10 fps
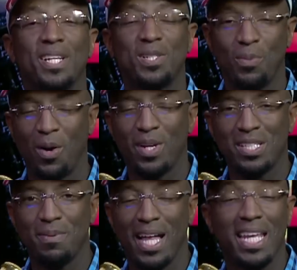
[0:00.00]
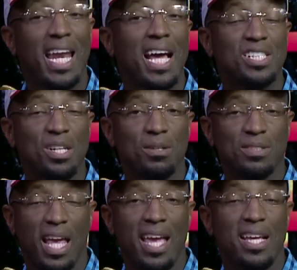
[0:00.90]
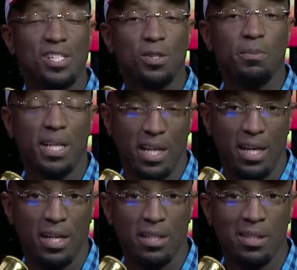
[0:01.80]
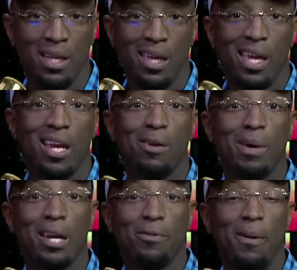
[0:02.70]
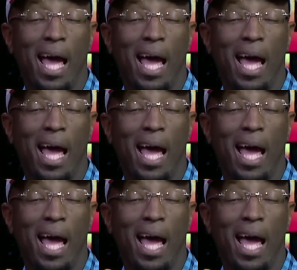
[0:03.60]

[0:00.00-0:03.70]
This your boy Rickey Smiley, and I chose ASU because everybody from